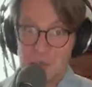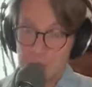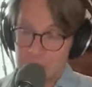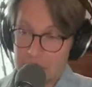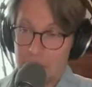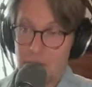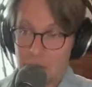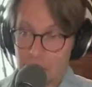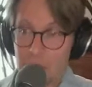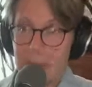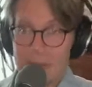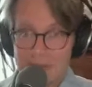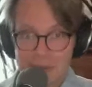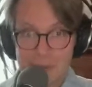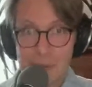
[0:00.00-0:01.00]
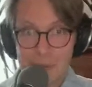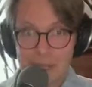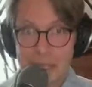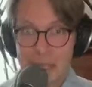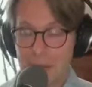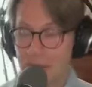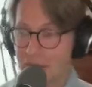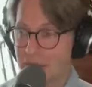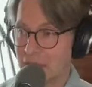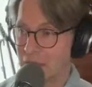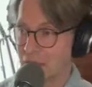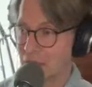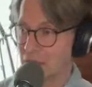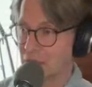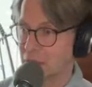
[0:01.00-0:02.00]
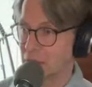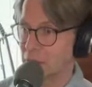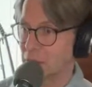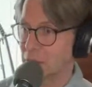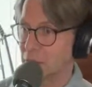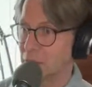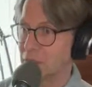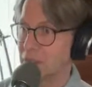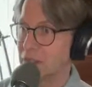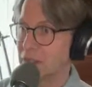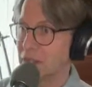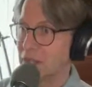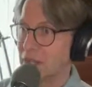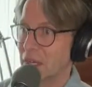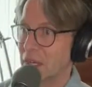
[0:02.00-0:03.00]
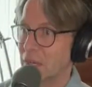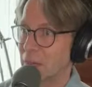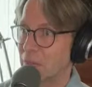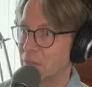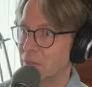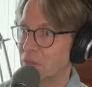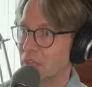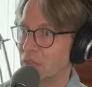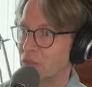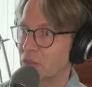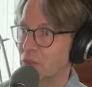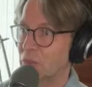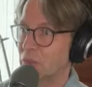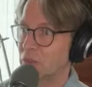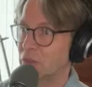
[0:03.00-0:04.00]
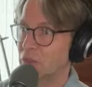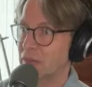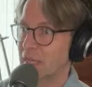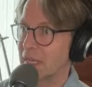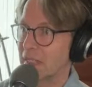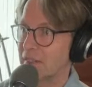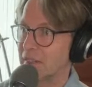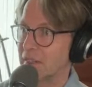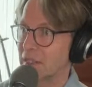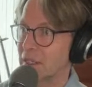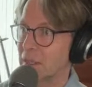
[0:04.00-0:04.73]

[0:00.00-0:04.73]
because of the pandemic happening in 2021. Thanks very much for that.